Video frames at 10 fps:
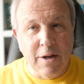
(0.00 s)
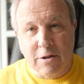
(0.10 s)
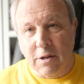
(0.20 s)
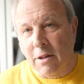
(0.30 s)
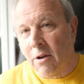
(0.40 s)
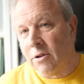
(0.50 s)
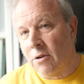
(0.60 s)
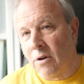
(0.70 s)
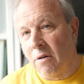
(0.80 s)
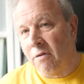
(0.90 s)
So they've got to
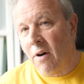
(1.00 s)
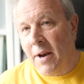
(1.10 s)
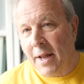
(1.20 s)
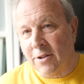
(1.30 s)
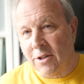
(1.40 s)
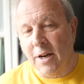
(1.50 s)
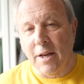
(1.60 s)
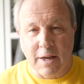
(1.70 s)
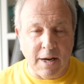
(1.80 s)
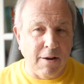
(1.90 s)
look at financing
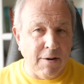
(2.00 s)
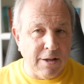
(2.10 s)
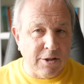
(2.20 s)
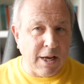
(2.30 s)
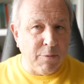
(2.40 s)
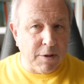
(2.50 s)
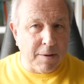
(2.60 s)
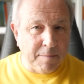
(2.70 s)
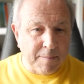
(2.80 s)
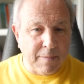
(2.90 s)
it, let's say with
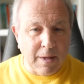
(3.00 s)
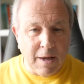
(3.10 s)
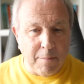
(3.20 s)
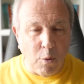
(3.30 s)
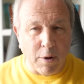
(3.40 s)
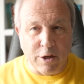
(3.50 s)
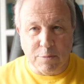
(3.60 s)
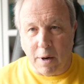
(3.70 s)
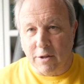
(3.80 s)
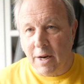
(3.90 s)
a
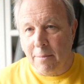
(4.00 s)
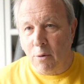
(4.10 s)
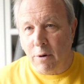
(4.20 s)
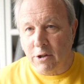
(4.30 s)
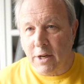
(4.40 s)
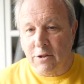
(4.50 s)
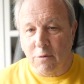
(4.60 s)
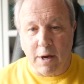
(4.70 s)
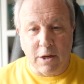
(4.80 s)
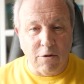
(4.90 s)
mortgage, buy-to-let mortgage. That's
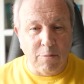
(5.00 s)
the way you